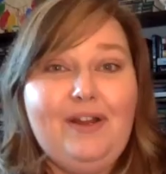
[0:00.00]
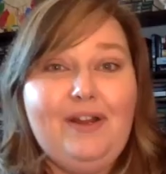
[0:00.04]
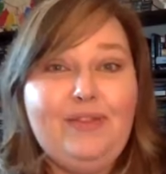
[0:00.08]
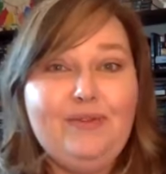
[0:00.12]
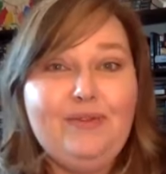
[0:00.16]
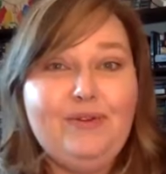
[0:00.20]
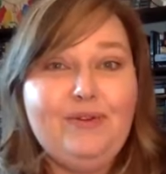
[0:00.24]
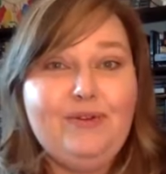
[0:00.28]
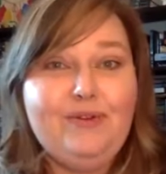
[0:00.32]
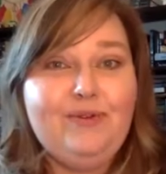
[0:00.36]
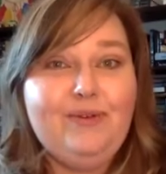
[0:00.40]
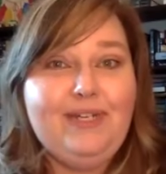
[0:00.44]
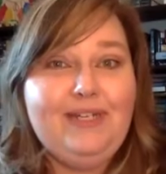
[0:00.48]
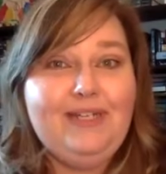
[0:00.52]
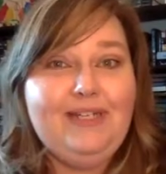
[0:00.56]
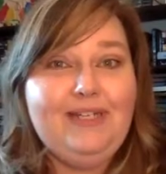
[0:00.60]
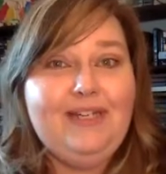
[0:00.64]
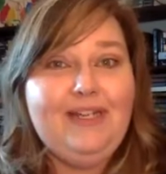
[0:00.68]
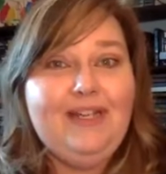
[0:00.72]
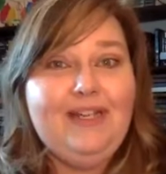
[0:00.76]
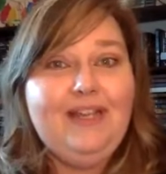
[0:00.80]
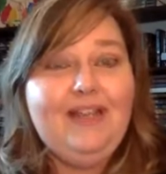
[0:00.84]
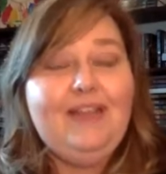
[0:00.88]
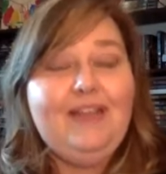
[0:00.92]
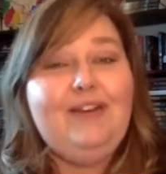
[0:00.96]
through and,
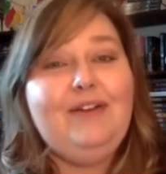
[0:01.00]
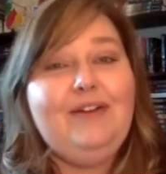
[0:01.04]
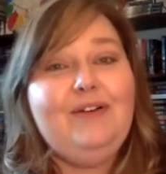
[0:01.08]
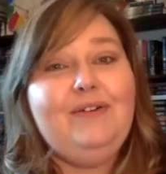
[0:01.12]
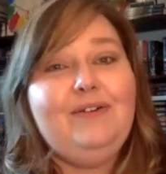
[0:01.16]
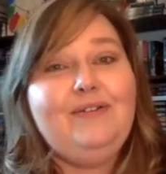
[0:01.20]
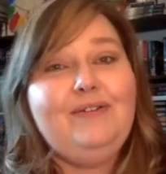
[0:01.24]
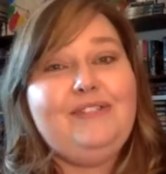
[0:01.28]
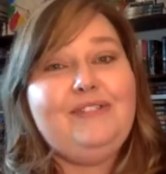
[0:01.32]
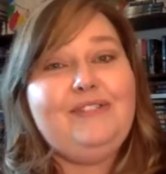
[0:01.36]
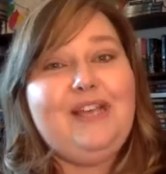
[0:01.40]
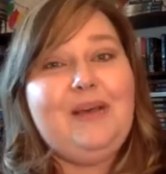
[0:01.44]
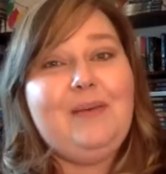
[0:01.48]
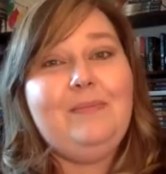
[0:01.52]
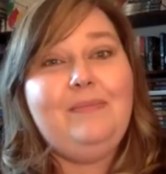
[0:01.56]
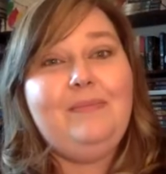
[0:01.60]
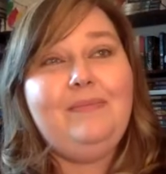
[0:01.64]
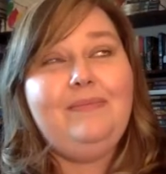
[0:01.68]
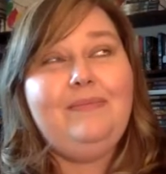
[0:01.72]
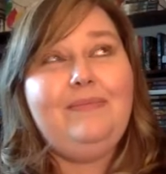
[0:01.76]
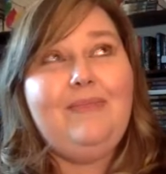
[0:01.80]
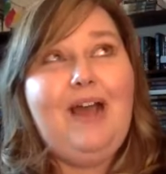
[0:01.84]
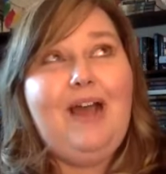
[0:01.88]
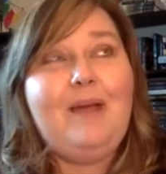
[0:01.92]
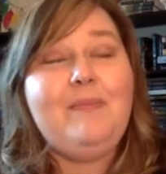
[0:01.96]
you know,
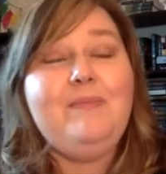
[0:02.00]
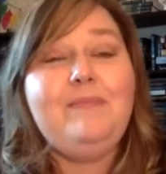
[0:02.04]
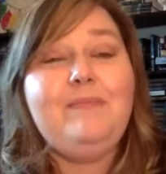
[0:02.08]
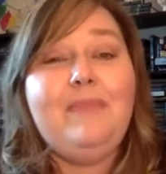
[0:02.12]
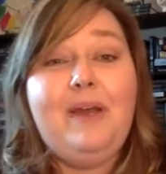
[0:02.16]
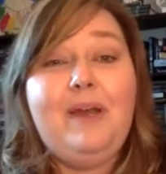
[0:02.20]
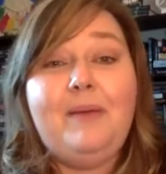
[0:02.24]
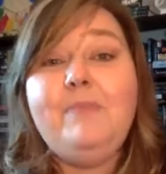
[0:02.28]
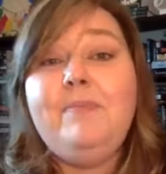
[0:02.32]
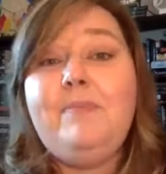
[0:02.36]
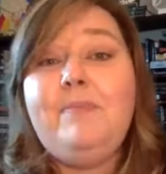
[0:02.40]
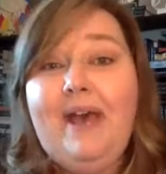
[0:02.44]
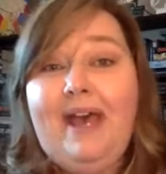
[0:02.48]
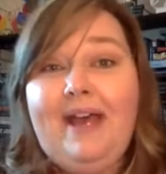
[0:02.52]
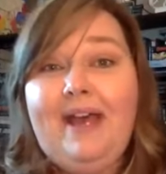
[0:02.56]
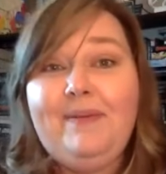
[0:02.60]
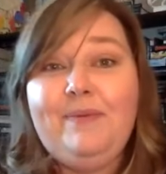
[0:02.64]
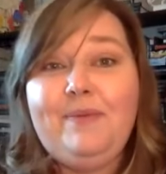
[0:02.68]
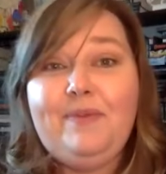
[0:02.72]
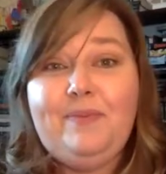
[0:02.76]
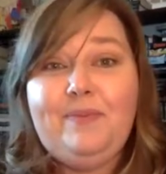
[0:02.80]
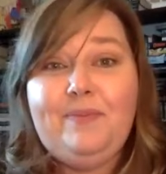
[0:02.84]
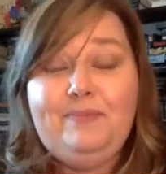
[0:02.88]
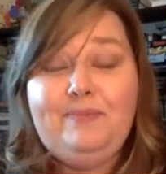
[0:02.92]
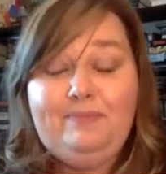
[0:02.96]
I'm bad with
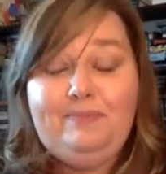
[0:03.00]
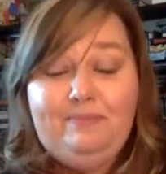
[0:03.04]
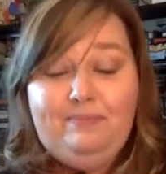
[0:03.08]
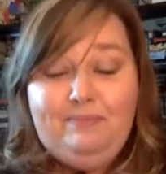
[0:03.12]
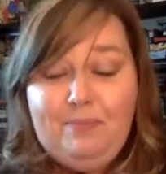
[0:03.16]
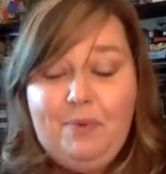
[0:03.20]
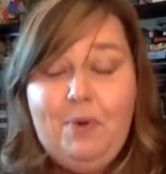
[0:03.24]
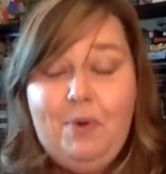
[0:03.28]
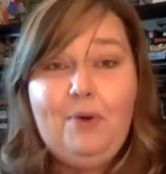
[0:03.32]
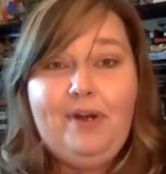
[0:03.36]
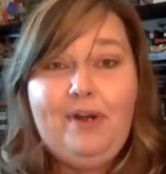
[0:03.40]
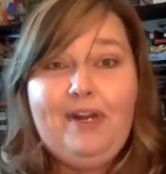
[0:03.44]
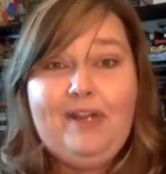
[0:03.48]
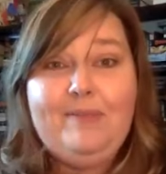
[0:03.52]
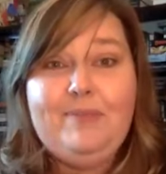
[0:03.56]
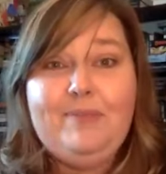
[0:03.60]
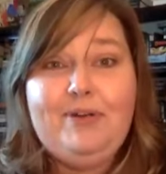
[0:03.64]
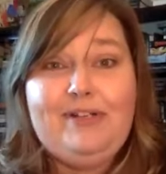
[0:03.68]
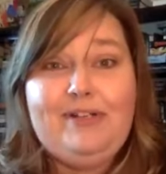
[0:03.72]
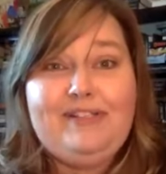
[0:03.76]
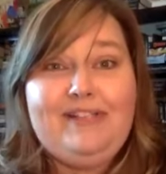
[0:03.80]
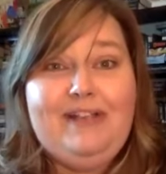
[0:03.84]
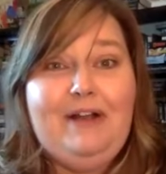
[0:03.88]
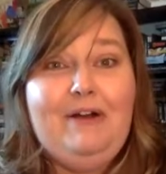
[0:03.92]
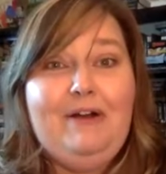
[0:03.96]
hoarding
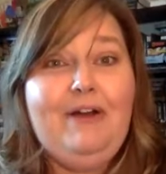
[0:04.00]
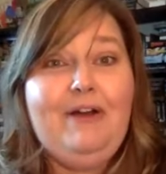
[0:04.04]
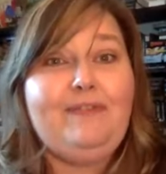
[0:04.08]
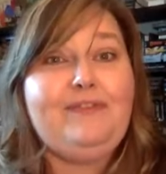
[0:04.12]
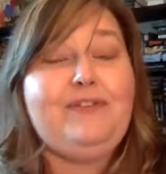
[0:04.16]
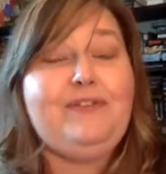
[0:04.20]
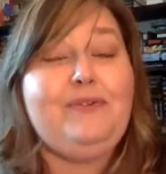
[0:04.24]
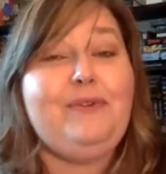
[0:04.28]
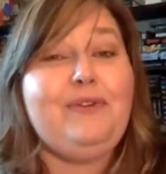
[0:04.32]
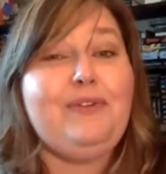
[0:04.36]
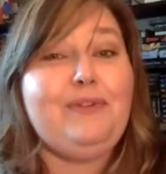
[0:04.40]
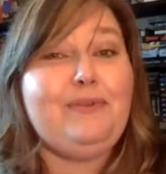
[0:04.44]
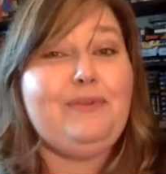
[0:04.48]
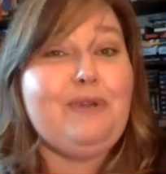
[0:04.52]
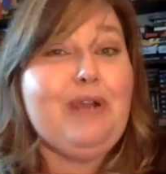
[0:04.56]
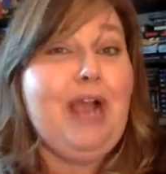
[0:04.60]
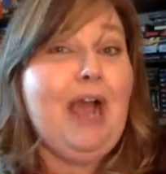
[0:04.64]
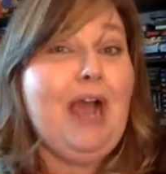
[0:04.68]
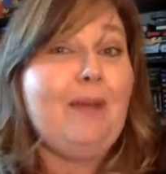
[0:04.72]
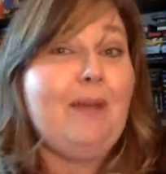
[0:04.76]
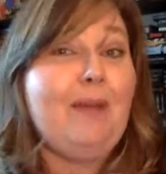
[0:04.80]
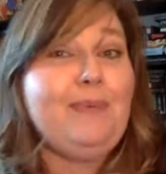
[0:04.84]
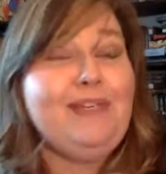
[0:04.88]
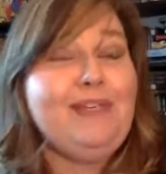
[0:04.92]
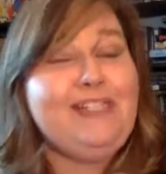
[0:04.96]
books. Like I'll have 2 or 3
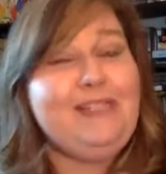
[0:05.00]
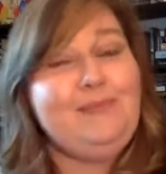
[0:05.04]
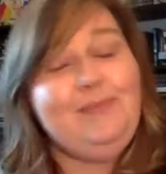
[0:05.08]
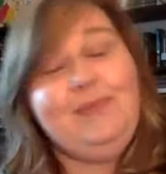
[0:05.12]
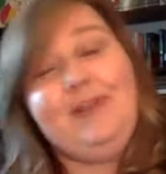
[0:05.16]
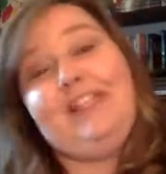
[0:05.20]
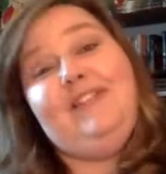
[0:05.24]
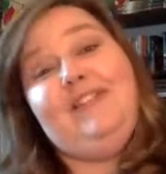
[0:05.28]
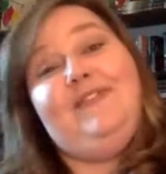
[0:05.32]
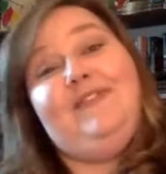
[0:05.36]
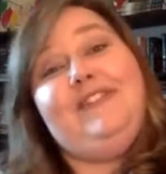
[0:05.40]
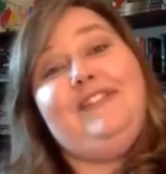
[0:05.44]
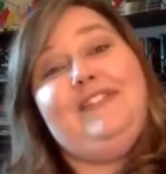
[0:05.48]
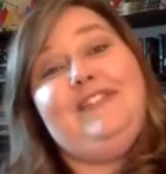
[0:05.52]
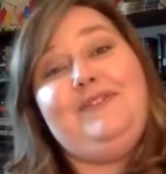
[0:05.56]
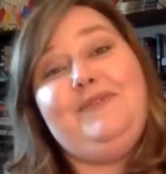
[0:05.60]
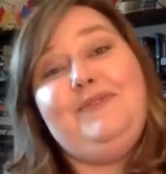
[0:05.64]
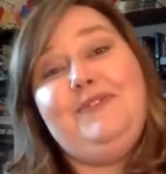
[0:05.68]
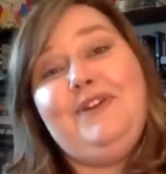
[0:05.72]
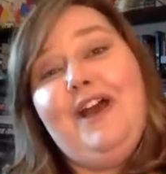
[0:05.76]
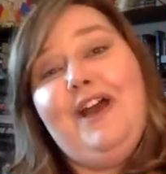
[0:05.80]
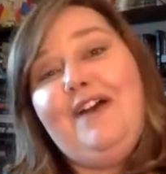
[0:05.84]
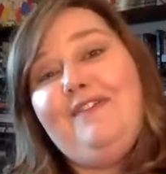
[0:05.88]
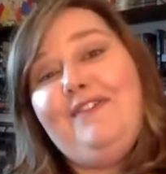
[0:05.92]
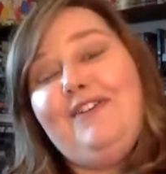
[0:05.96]
copies because if it's a new
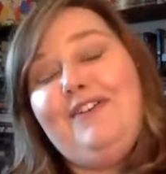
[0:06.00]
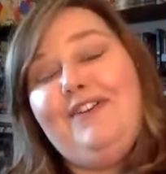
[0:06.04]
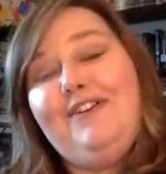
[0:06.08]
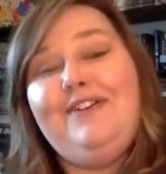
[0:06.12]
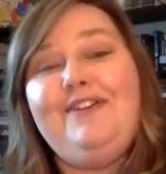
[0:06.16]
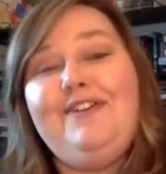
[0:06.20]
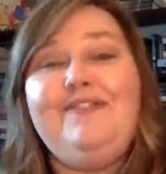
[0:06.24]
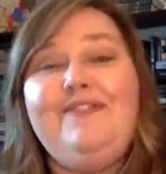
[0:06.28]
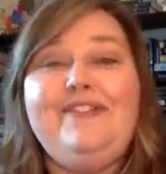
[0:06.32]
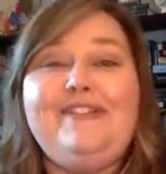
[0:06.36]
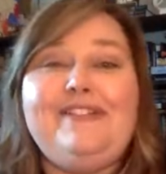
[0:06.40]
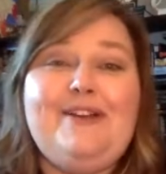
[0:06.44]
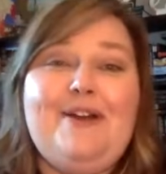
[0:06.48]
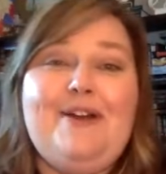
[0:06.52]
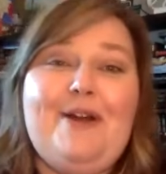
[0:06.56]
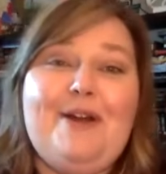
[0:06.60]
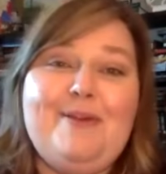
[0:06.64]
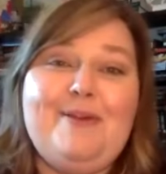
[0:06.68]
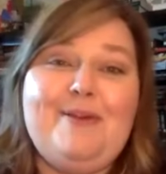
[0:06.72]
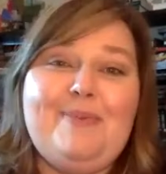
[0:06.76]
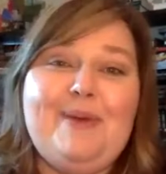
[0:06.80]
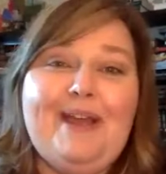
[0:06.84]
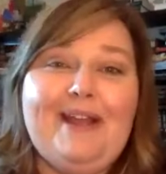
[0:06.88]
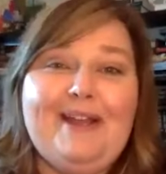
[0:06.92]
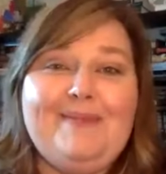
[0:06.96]
cover, if it's a
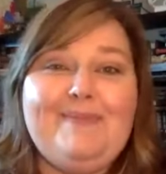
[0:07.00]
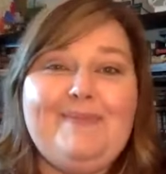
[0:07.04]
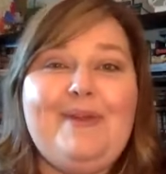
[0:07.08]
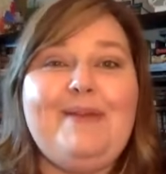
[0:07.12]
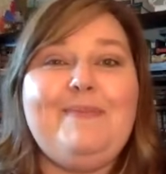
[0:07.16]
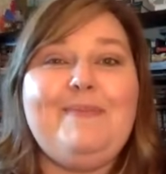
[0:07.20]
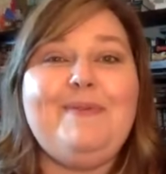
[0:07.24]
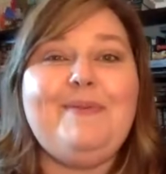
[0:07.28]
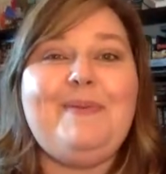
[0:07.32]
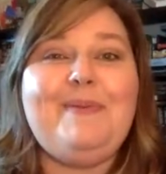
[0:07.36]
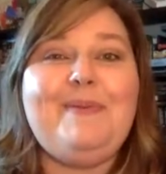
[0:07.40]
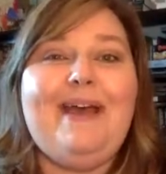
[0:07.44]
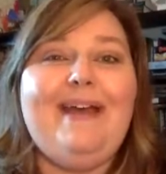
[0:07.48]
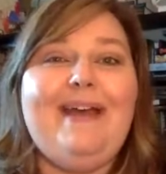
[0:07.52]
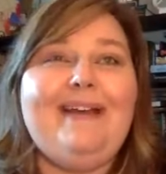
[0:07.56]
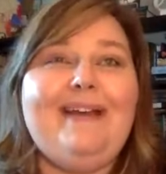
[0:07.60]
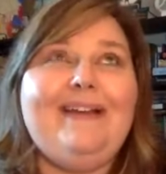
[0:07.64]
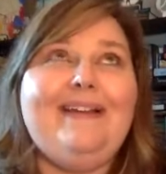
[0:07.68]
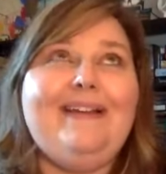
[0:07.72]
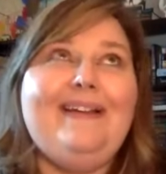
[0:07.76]
hardback, a paperback,